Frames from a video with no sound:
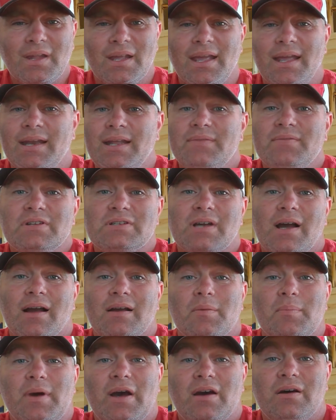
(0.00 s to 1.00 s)
and even
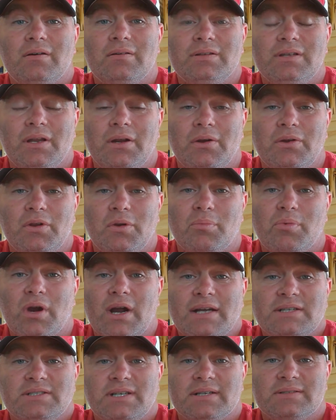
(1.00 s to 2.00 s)
talk about, you know, your
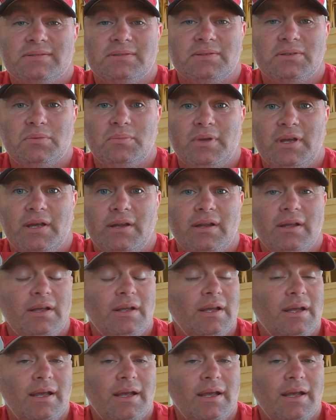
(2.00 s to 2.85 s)
project a little bit.